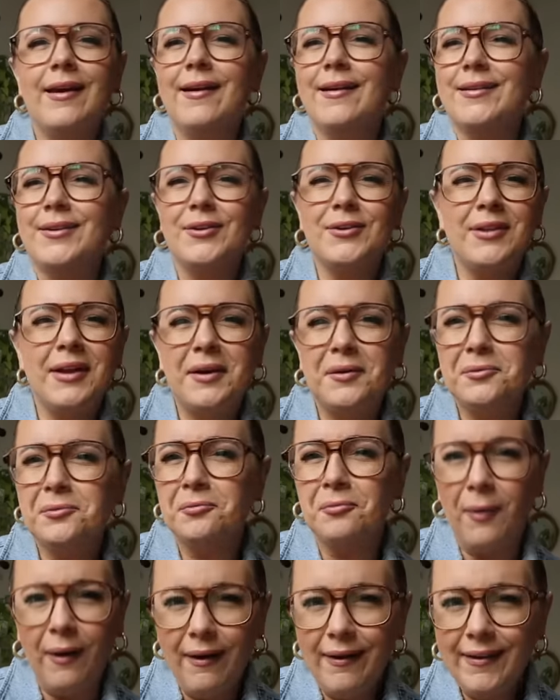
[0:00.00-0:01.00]
you're like,
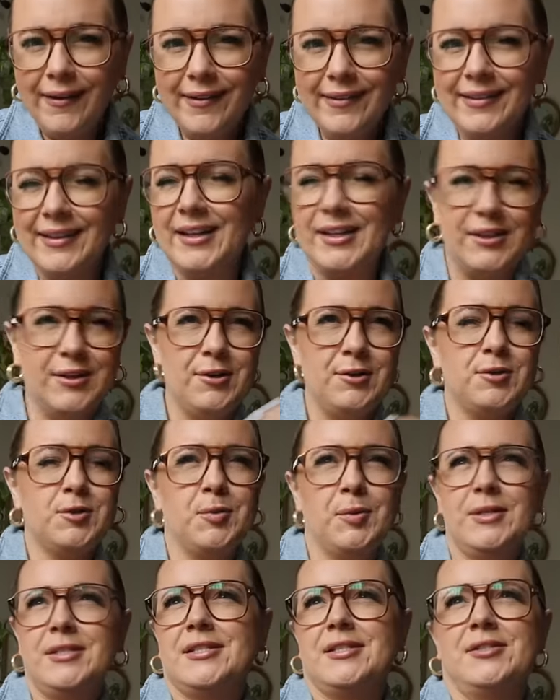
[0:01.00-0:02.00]
what? Like there are
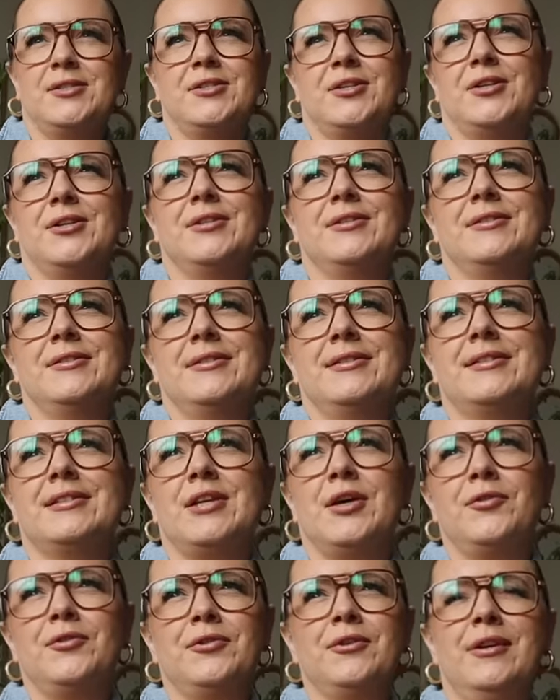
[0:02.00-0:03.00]
twists and turns and
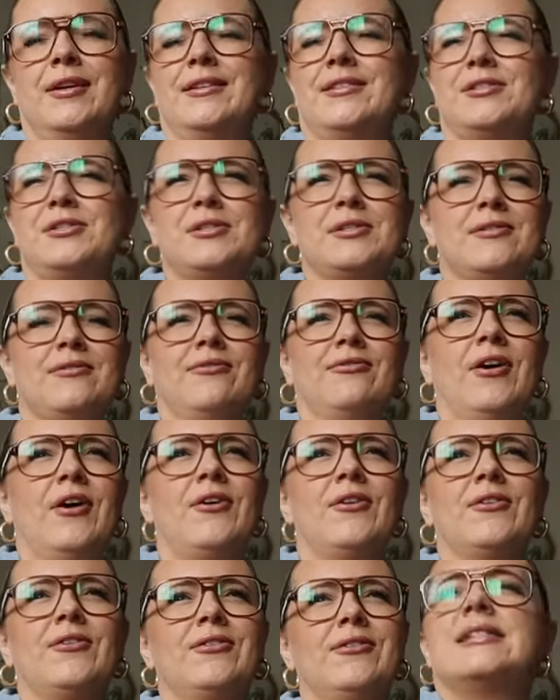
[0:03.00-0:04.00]
stuff, and it just
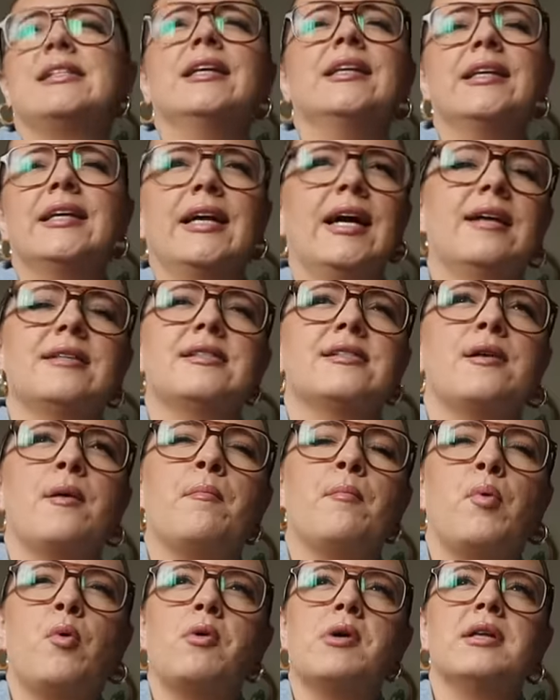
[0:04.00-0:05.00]
felt silly at
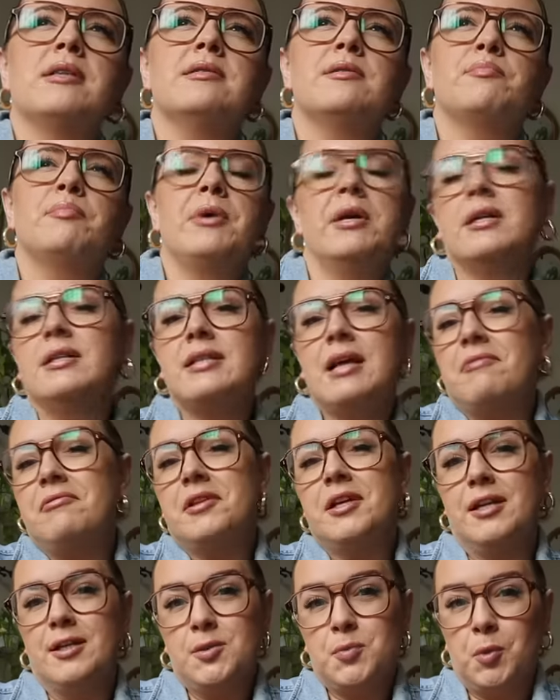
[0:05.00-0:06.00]
some points, but it
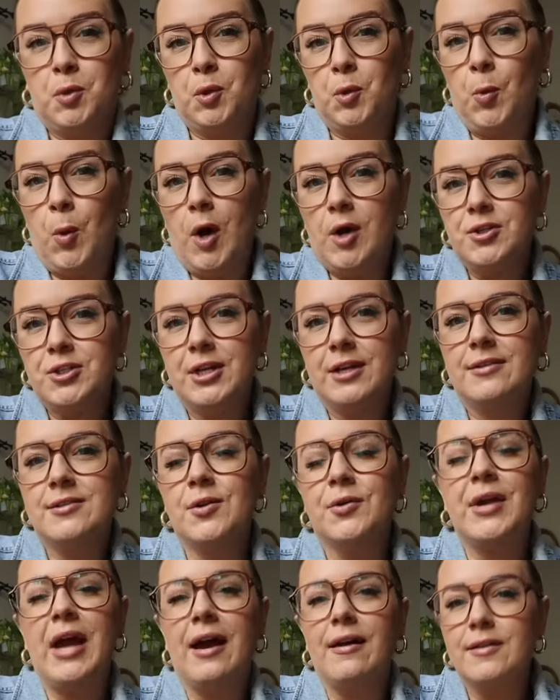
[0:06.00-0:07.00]
definitely is worth watching.
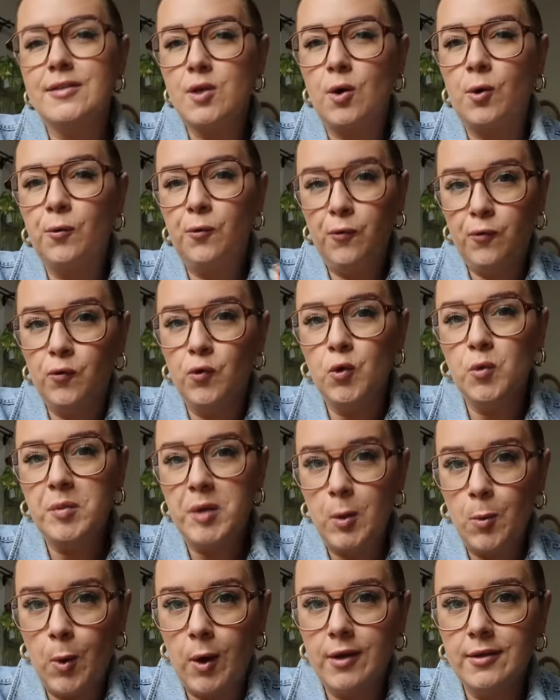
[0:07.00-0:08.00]
So yeah, it's called Fool
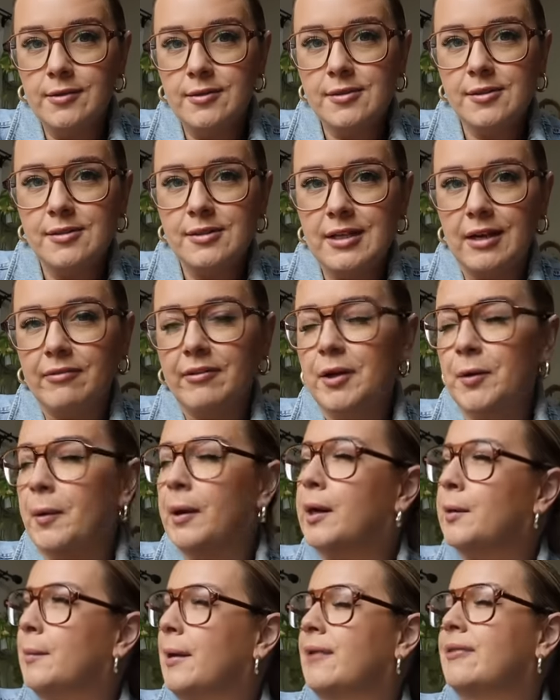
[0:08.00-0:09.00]
Me Once. Definitely
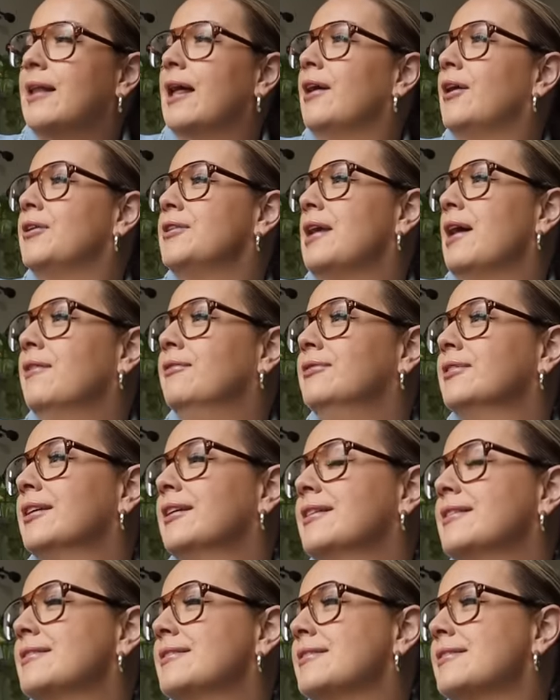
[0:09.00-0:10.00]
recommend that on
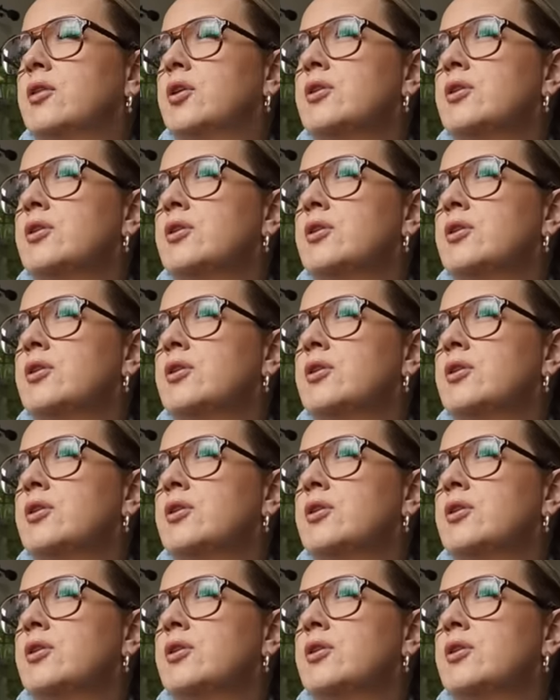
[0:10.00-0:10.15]
Netflix.